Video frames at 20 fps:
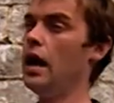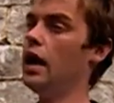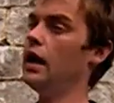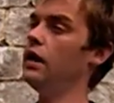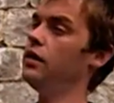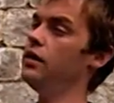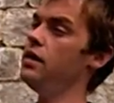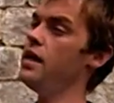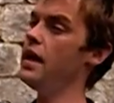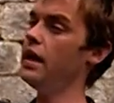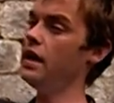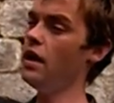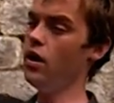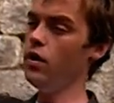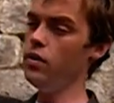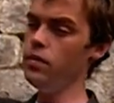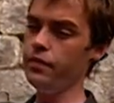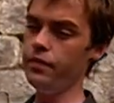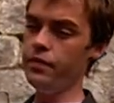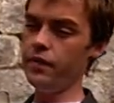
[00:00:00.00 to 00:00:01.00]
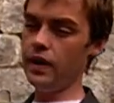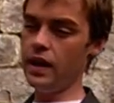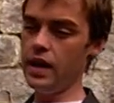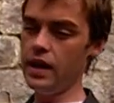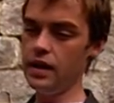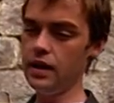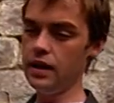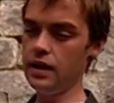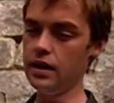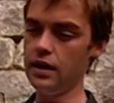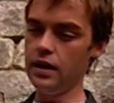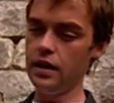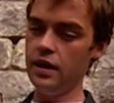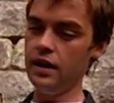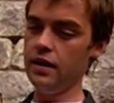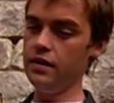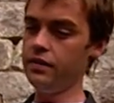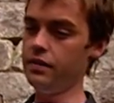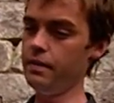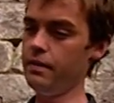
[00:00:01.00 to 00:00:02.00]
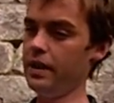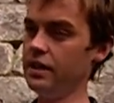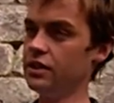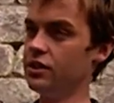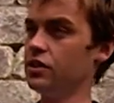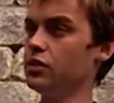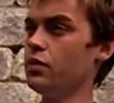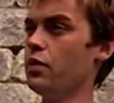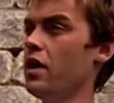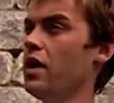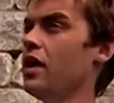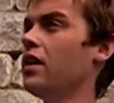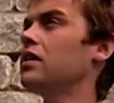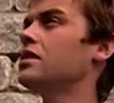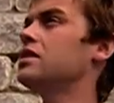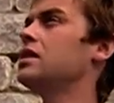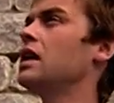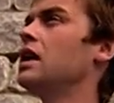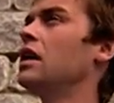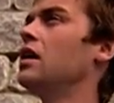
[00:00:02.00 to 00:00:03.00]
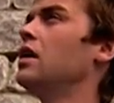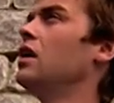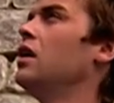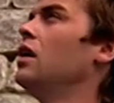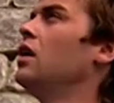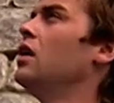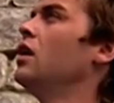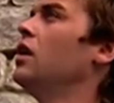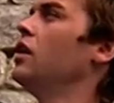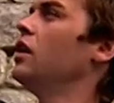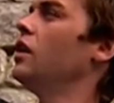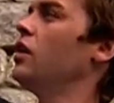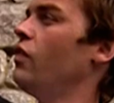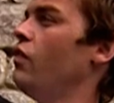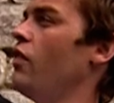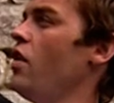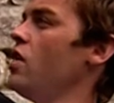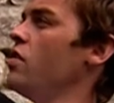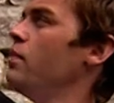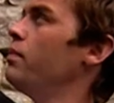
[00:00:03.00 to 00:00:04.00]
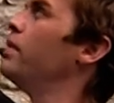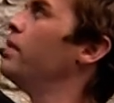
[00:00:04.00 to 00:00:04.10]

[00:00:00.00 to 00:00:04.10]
and then hopefully, if the magic's worked, the rope